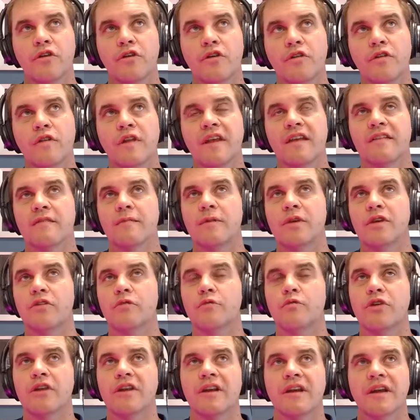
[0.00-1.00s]
good thing is,
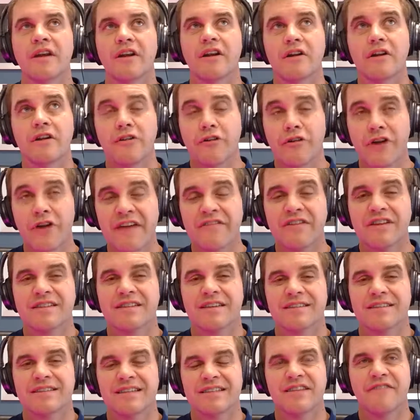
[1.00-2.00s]
you bring in
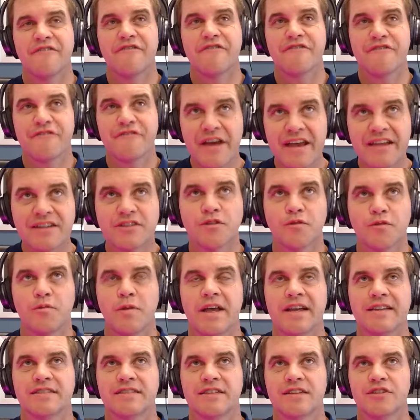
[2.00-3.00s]
gravitas as a facial
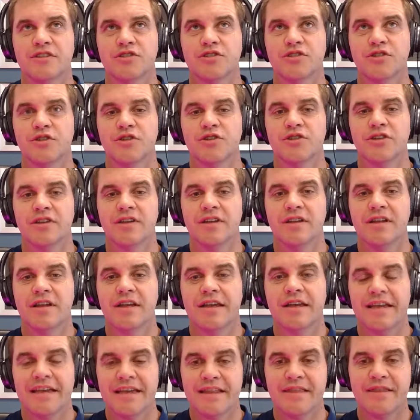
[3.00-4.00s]
plastic surgeon
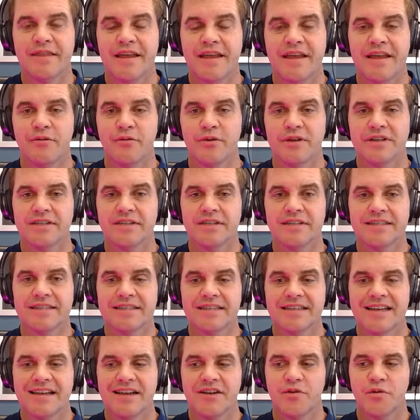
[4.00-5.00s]
in there, which
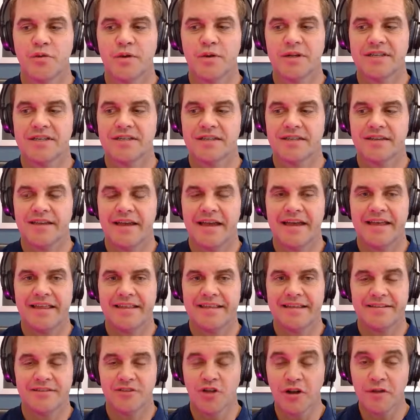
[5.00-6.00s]
there's
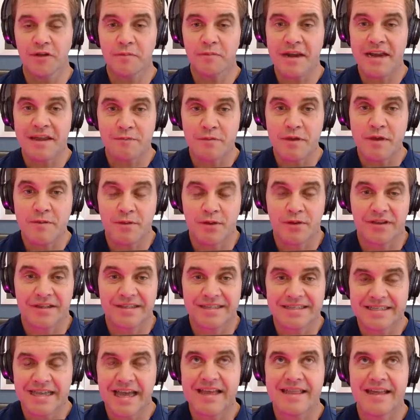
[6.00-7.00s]
not many people who
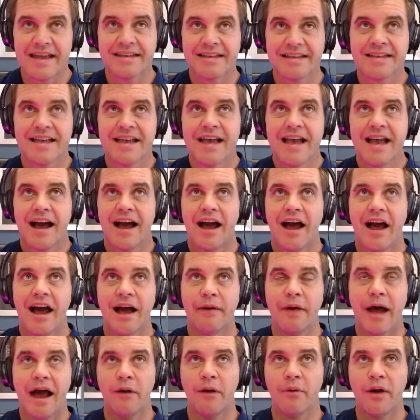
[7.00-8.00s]
can say that.
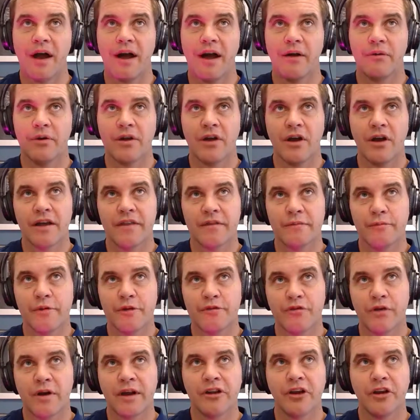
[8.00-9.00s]

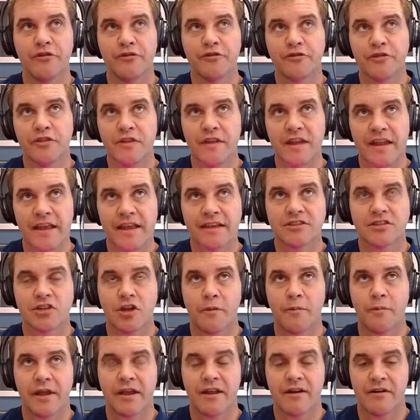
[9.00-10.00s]
Before I go to the next
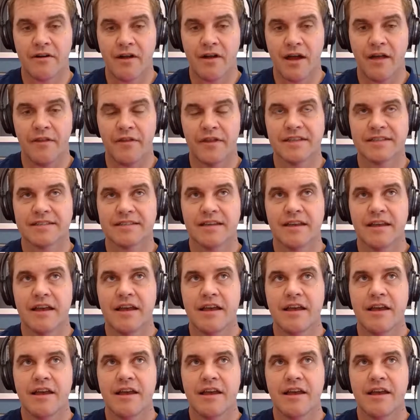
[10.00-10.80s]
topic around this,